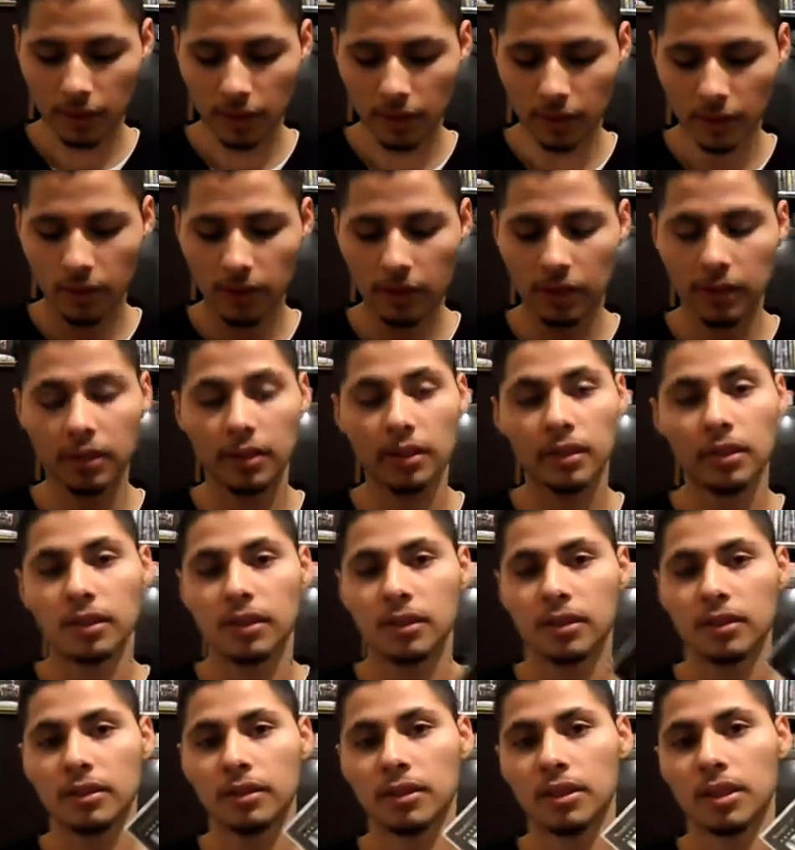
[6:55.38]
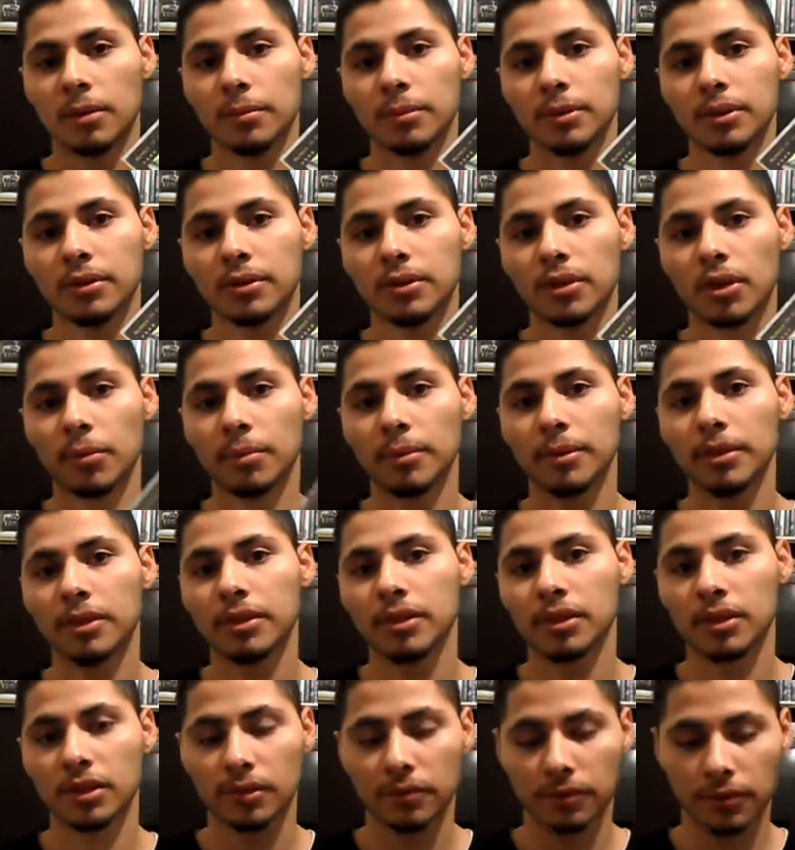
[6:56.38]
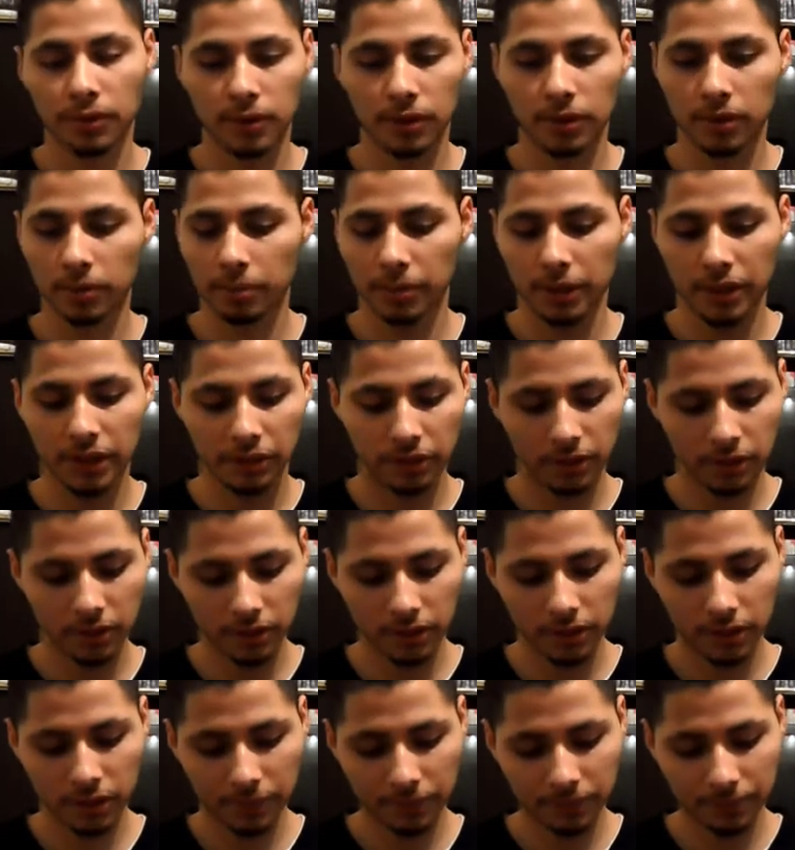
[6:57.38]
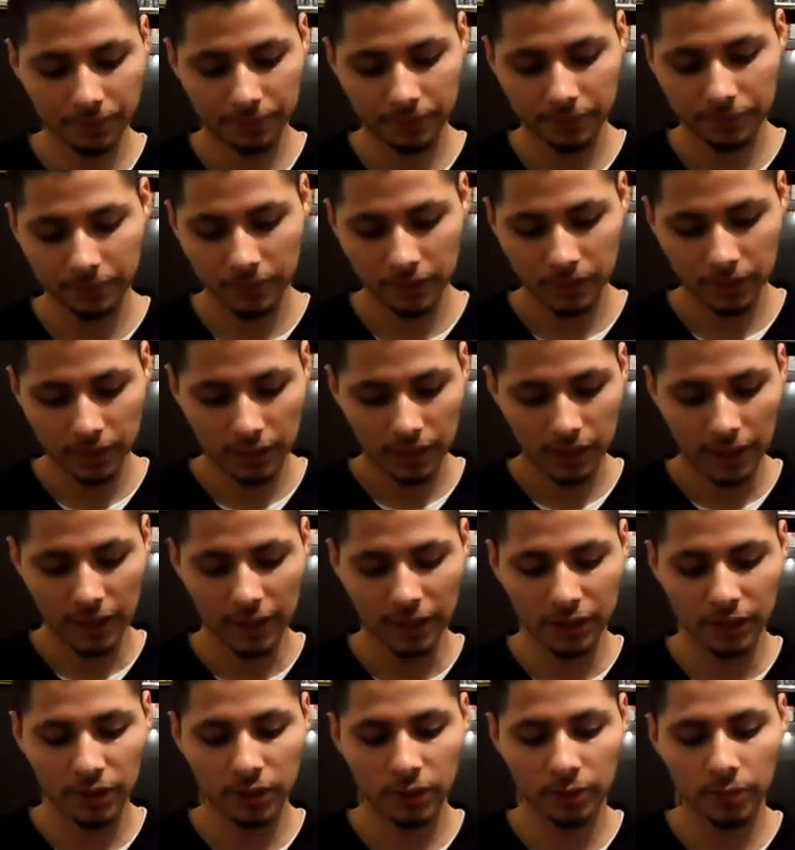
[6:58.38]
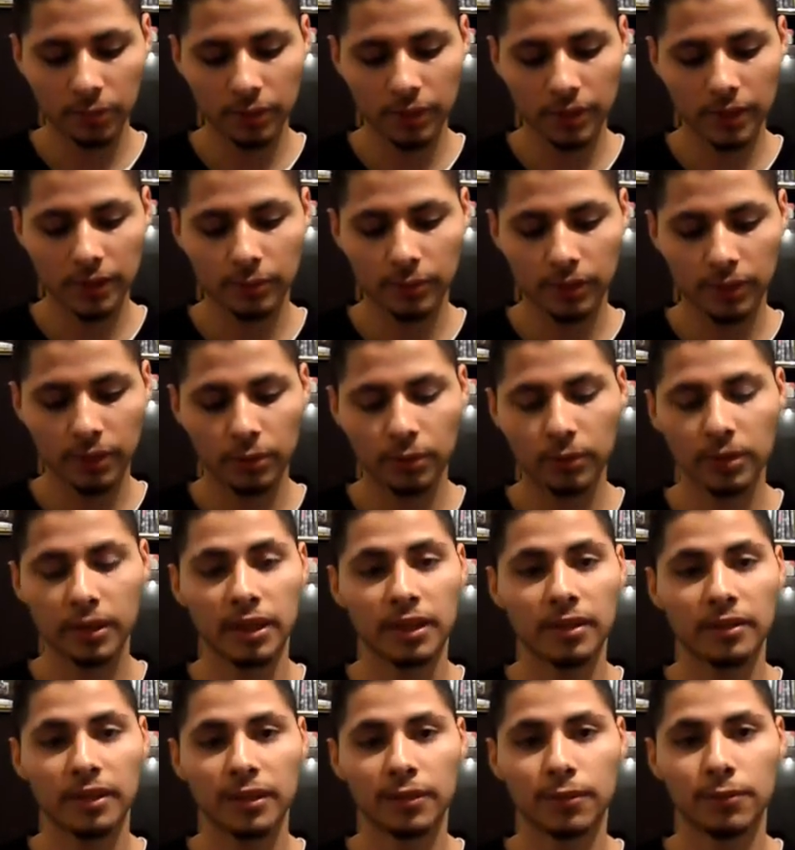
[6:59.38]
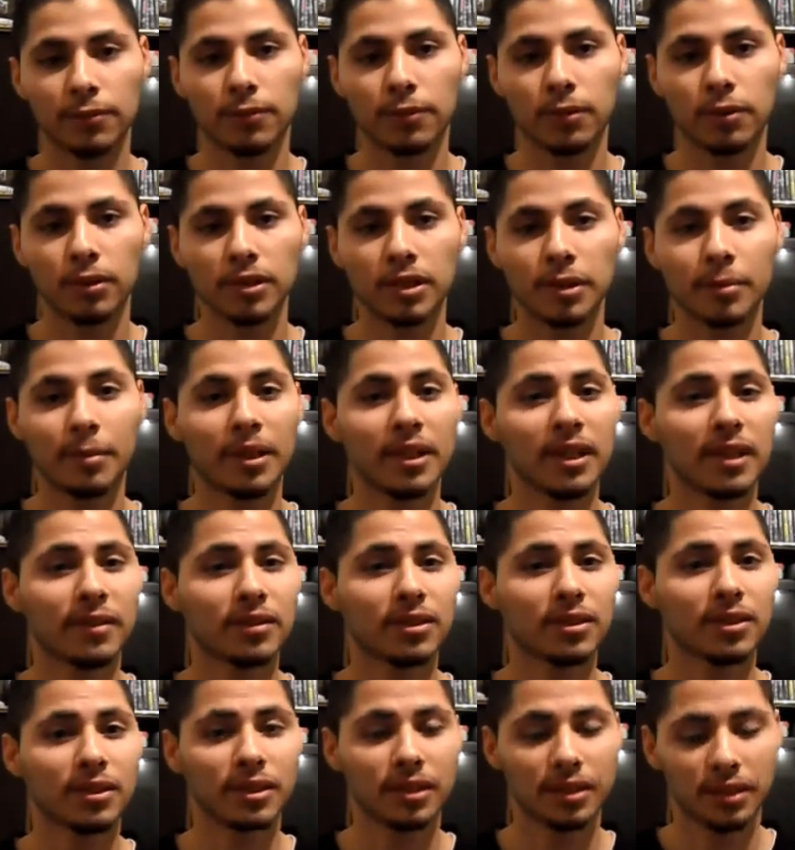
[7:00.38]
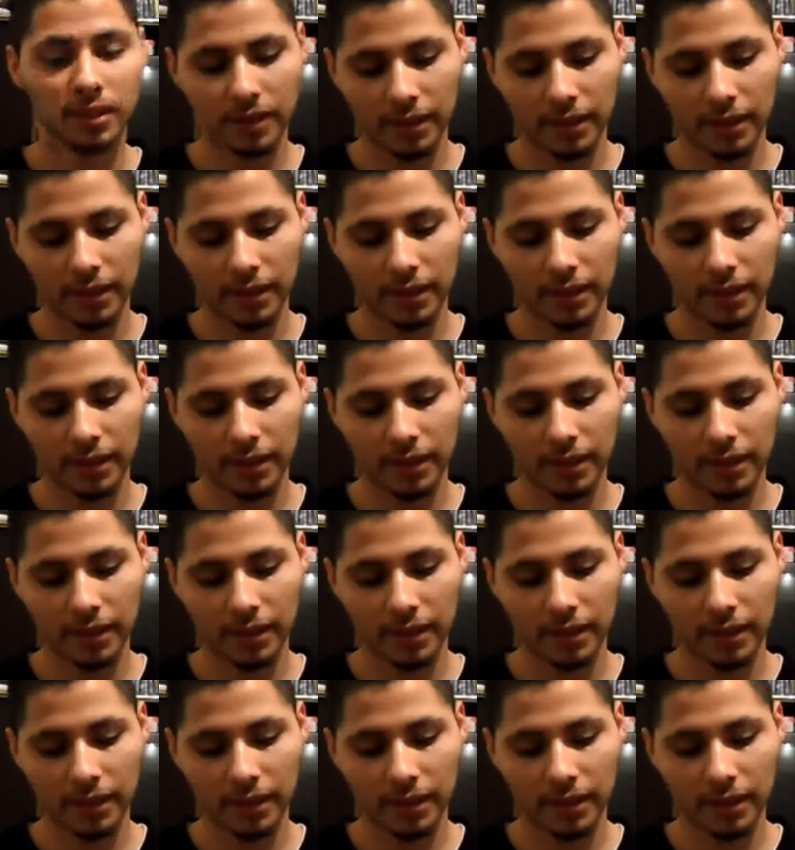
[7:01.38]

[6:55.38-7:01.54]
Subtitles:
All right, Double Utopia just for beaters, you know. I don't really run a whole lot of level 4s. I might have to look into